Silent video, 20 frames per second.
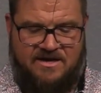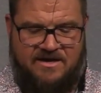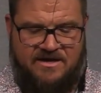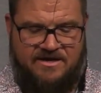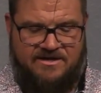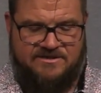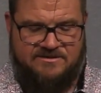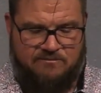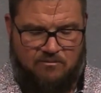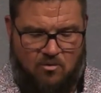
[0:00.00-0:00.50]

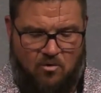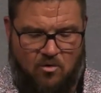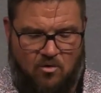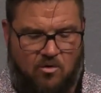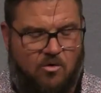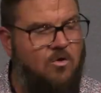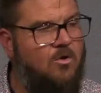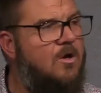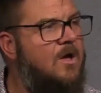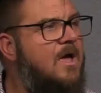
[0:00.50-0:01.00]
is
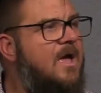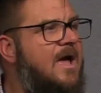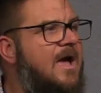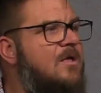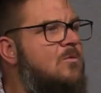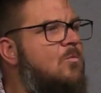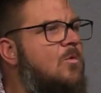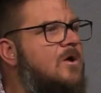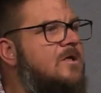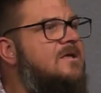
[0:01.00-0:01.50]
moral
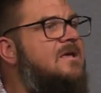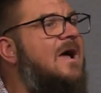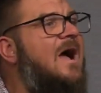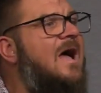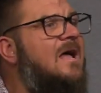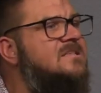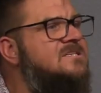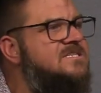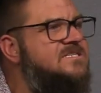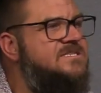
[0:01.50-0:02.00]
and what
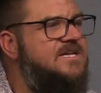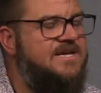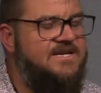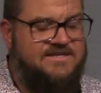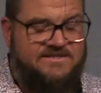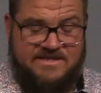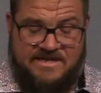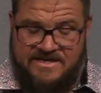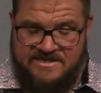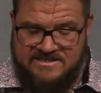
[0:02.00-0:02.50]
God
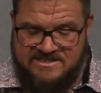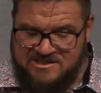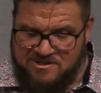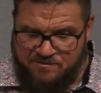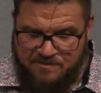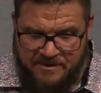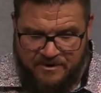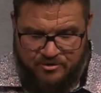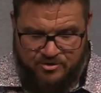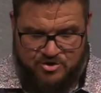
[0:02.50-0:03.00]
says is
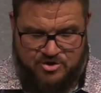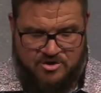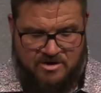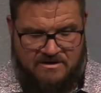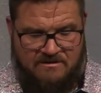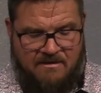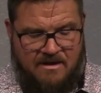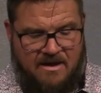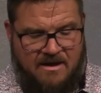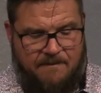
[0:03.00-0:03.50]

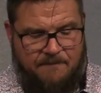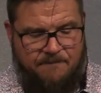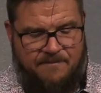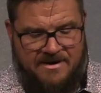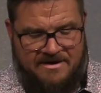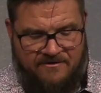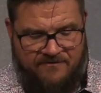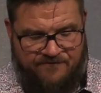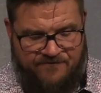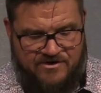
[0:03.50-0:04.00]
spiritually
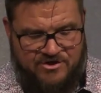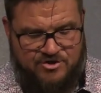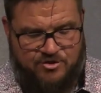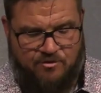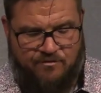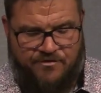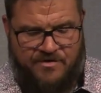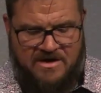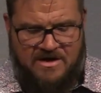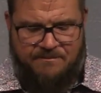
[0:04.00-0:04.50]

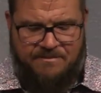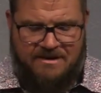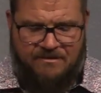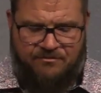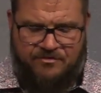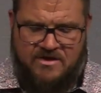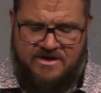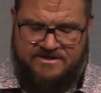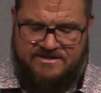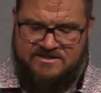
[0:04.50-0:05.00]
beneficial. Think
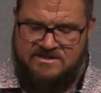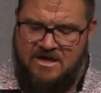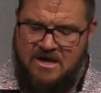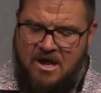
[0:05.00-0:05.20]
about this